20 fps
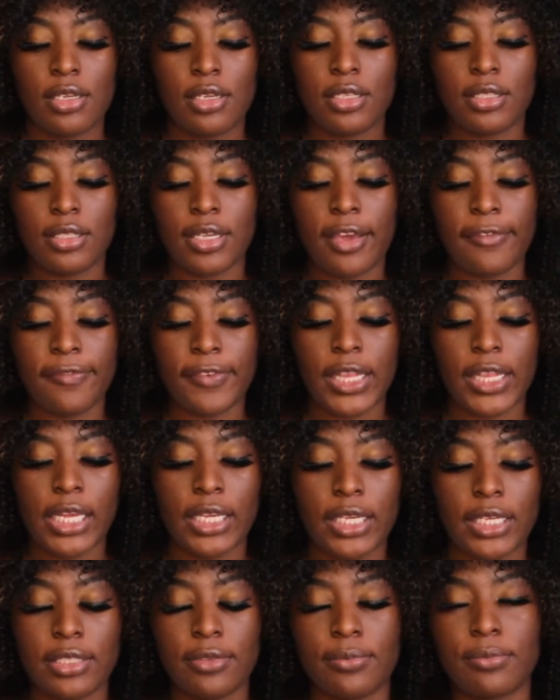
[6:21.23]
so I feel
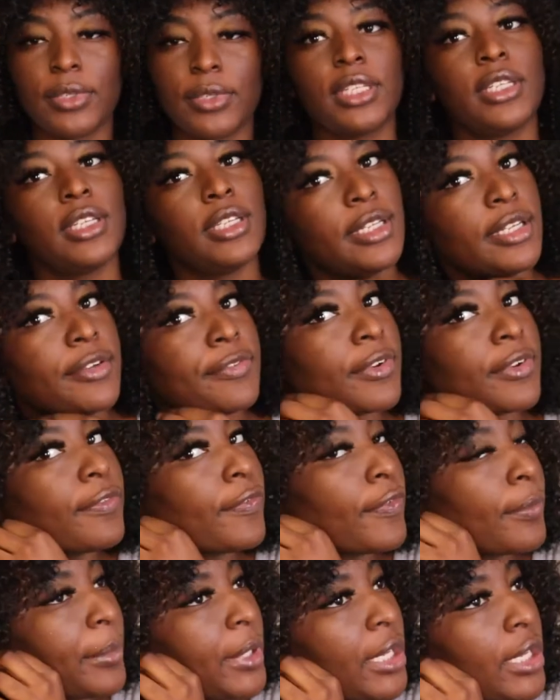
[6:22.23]
like it's really different
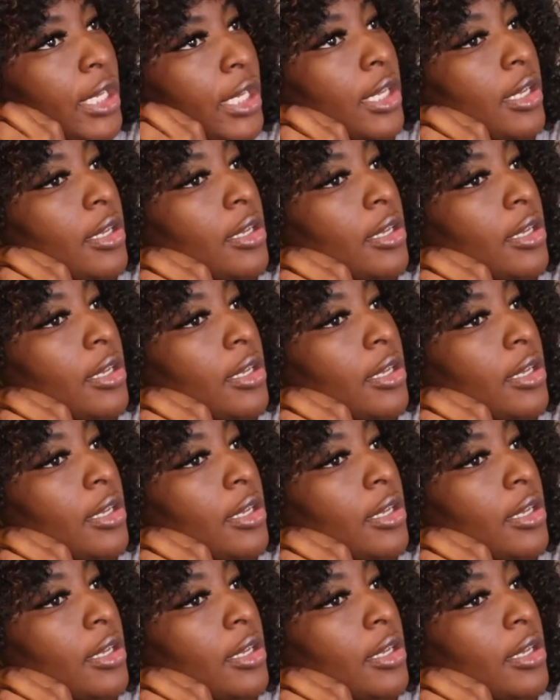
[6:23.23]
for me.